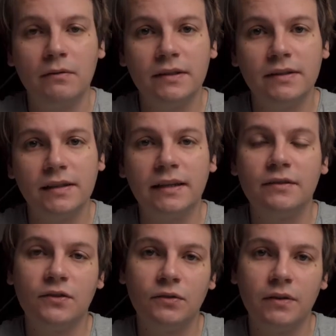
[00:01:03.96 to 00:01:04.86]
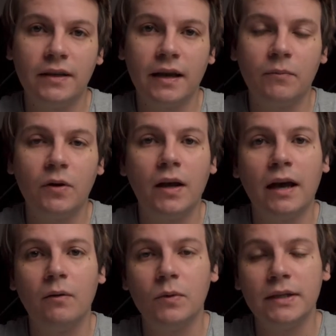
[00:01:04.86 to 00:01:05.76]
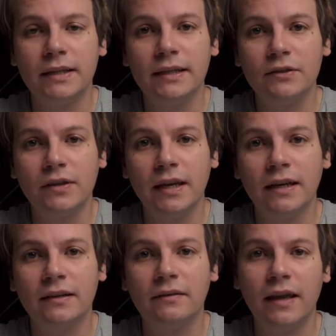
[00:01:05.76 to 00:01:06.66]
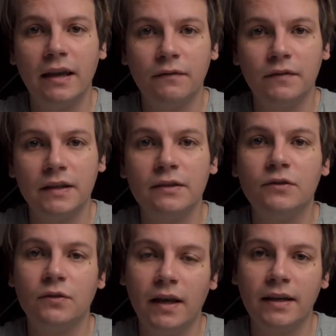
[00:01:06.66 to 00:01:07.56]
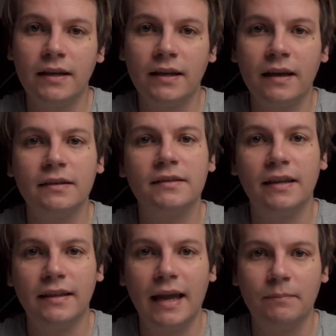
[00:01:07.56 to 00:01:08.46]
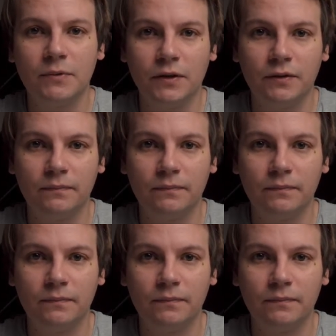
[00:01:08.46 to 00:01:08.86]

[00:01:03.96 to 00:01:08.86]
this lens to the camera, I would need to get an FD to NEX adapter.